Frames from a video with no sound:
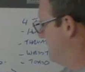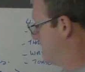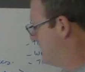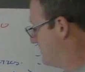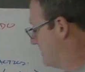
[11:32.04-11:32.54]
is
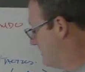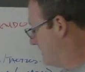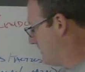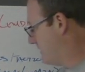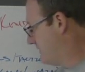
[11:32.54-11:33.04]
the skill
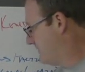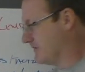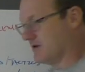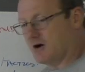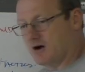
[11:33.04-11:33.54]

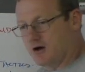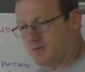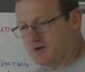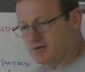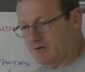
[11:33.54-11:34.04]
of
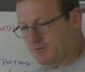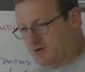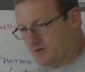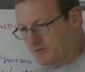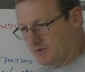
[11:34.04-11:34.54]
opening that
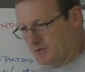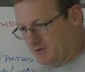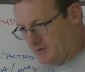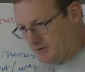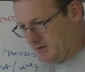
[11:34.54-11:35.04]
window of
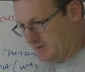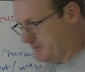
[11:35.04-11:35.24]
opportunity.